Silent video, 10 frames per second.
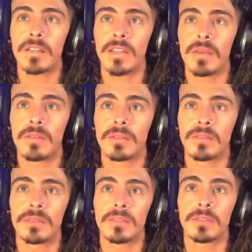that.
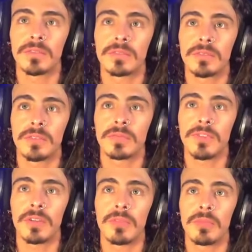Don't, don't
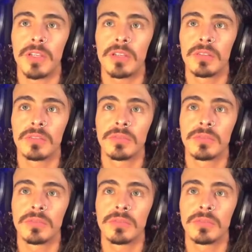fuck with Mia.